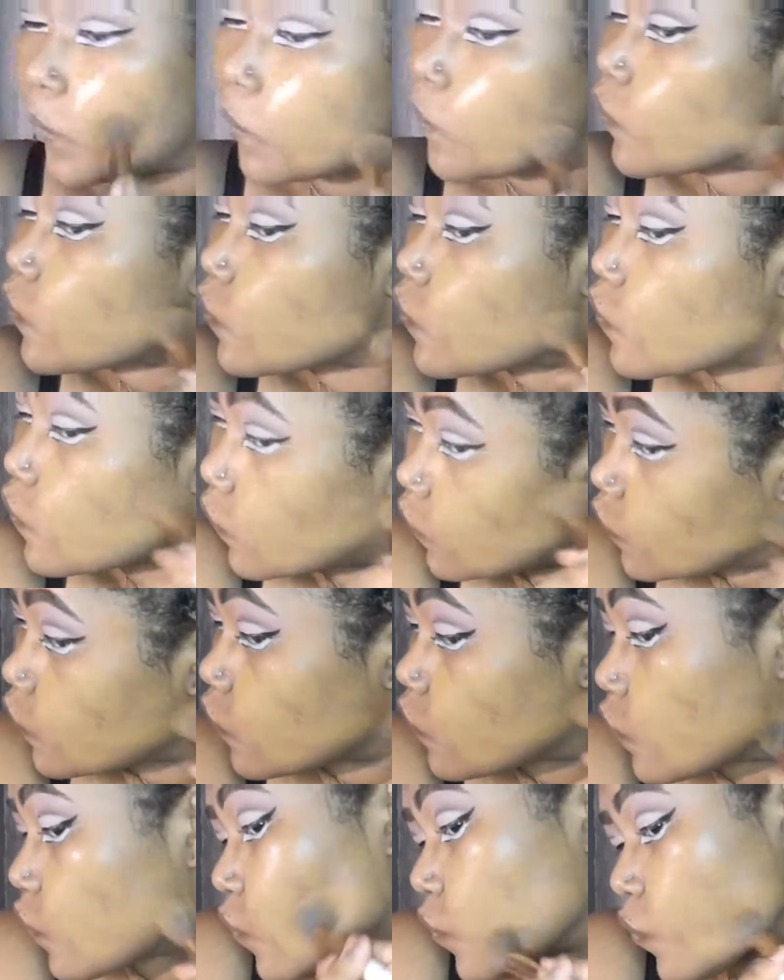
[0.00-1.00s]
But I'm just
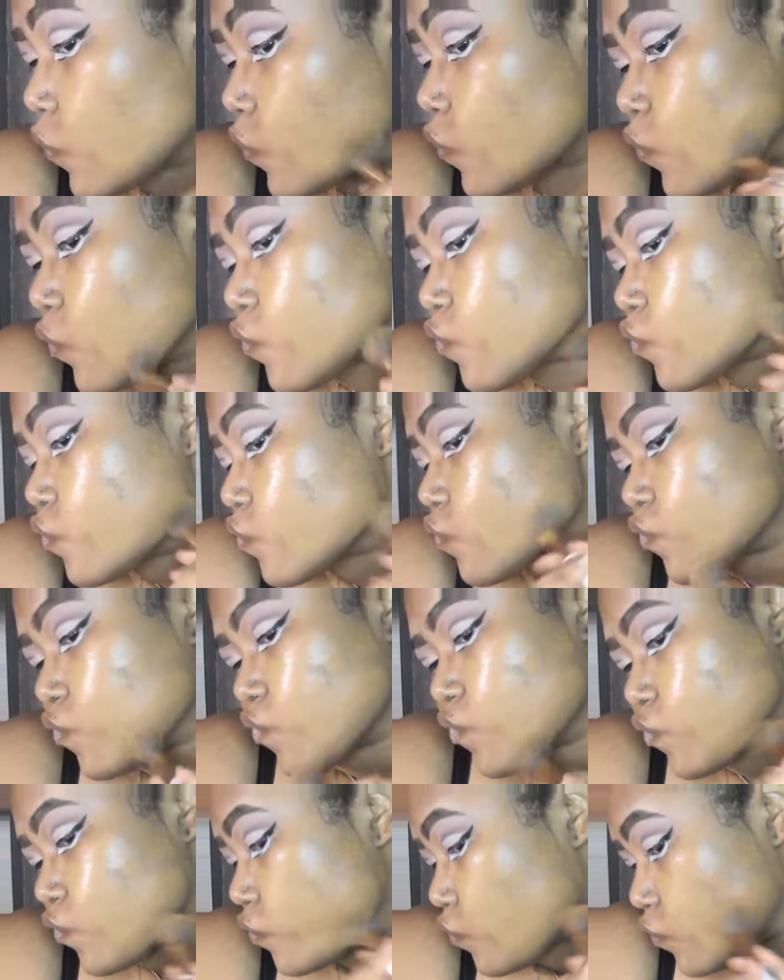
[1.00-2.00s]
using the flat top
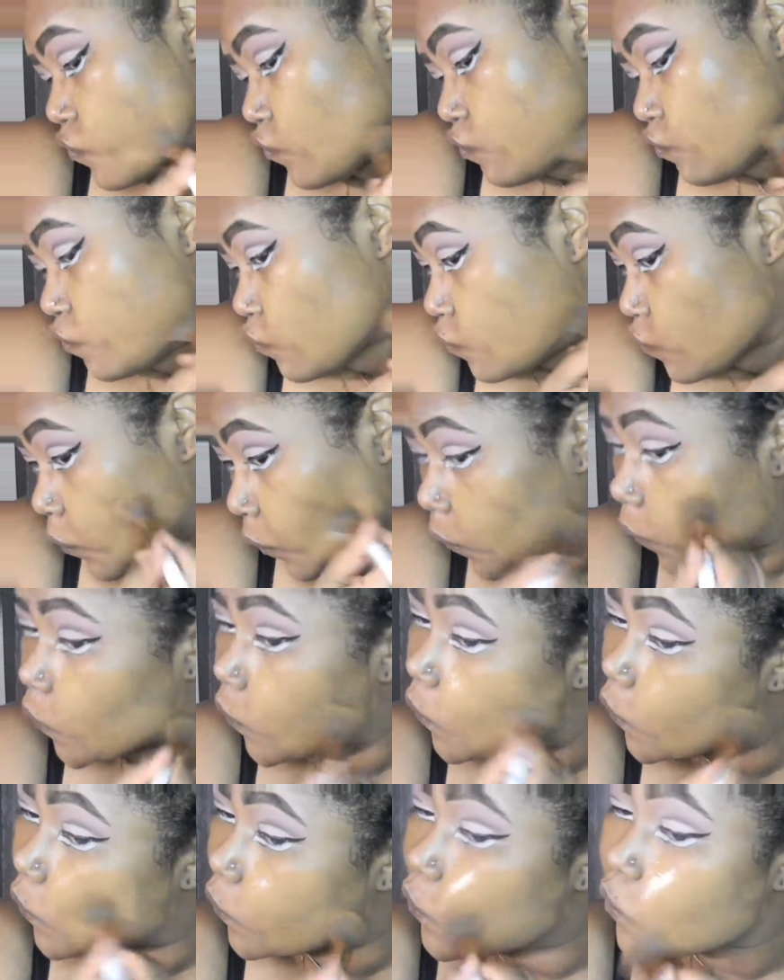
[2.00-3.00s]
brush from
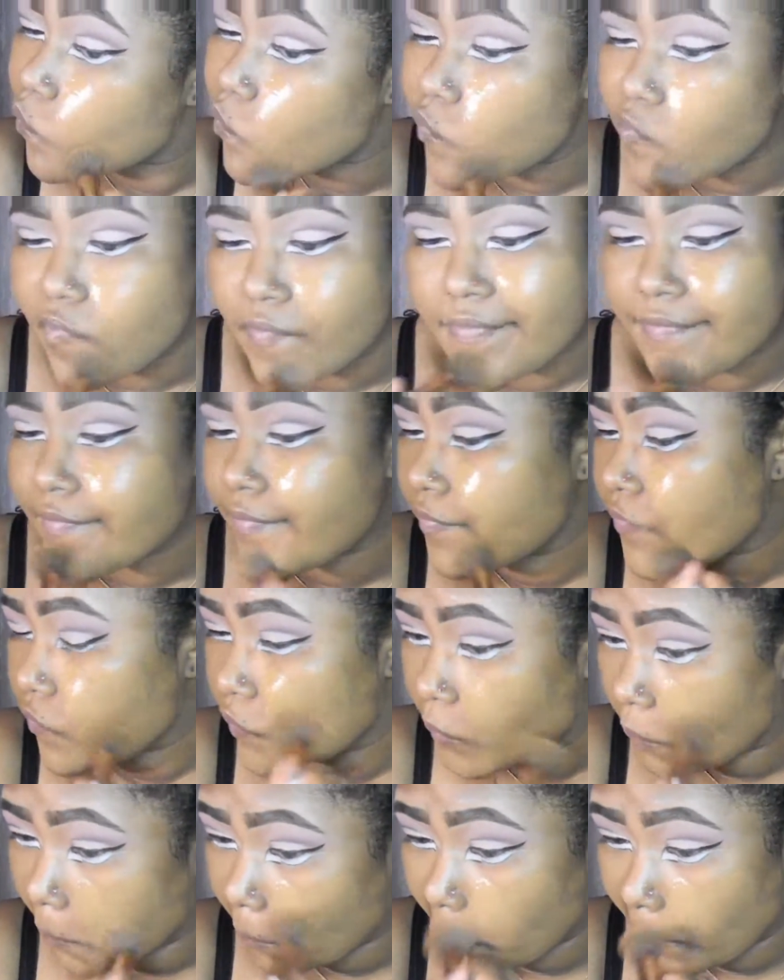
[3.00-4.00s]
those marble
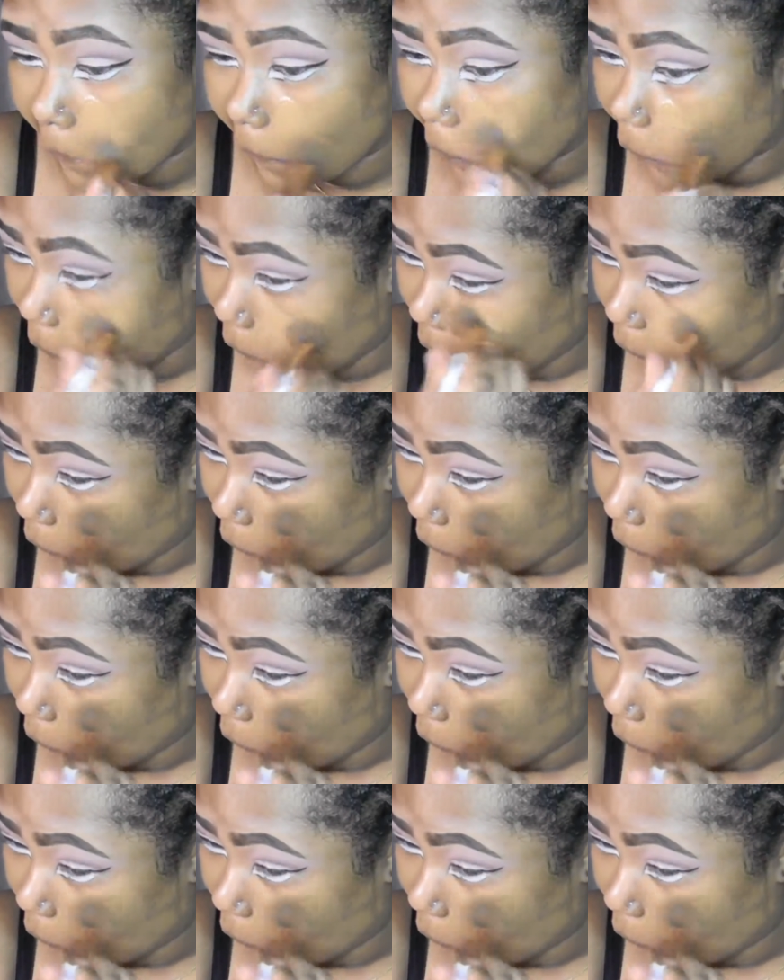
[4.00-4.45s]
brushes that I got.